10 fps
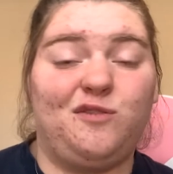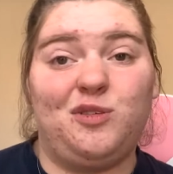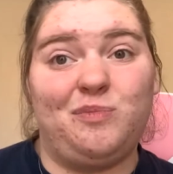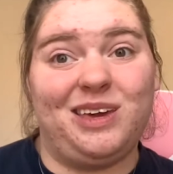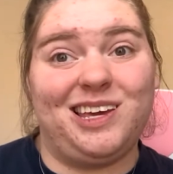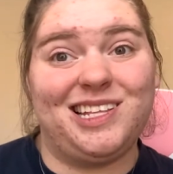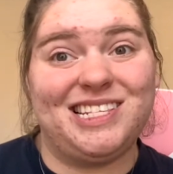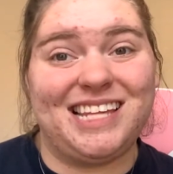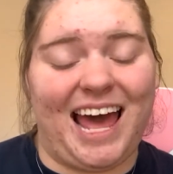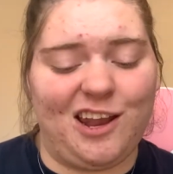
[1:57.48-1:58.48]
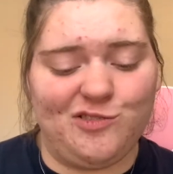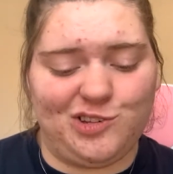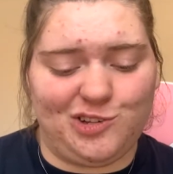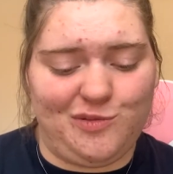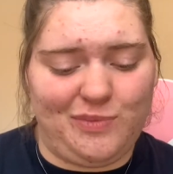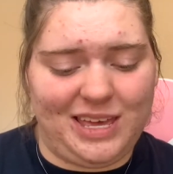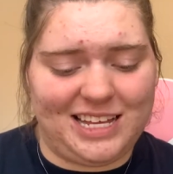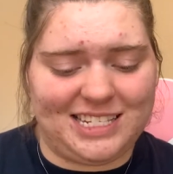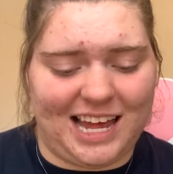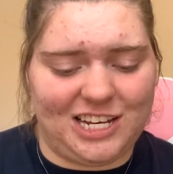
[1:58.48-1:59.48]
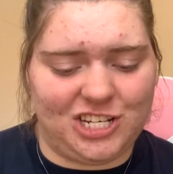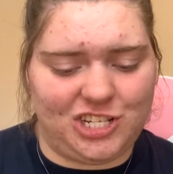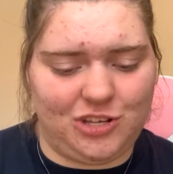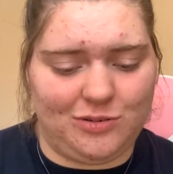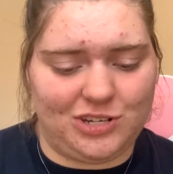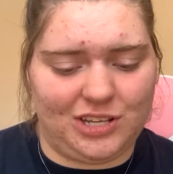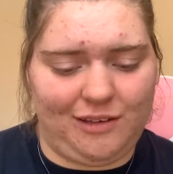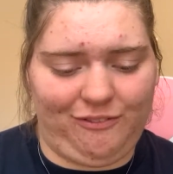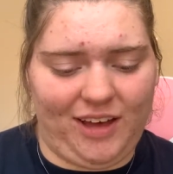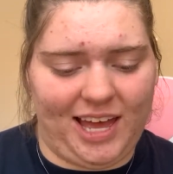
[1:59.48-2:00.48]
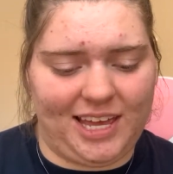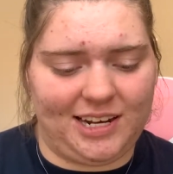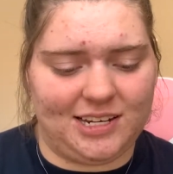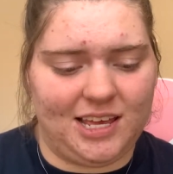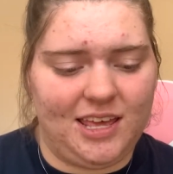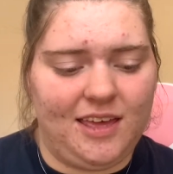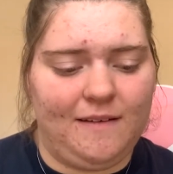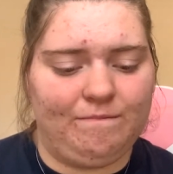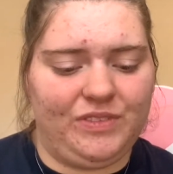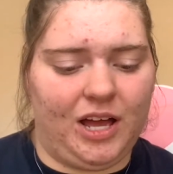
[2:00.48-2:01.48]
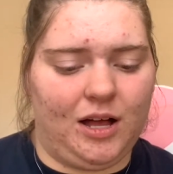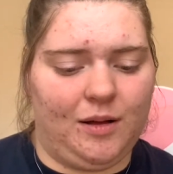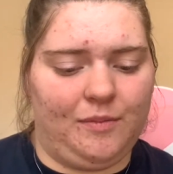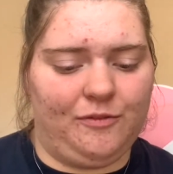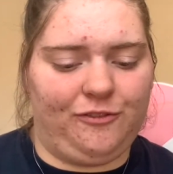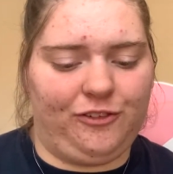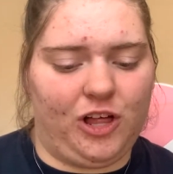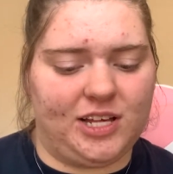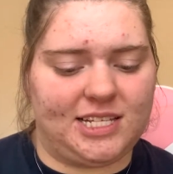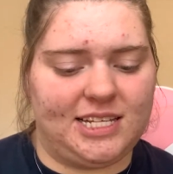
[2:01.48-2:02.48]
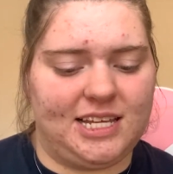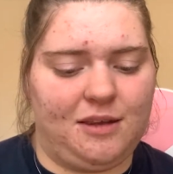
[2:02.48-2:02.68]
the beads. I don't do beads. I just usually find flosses in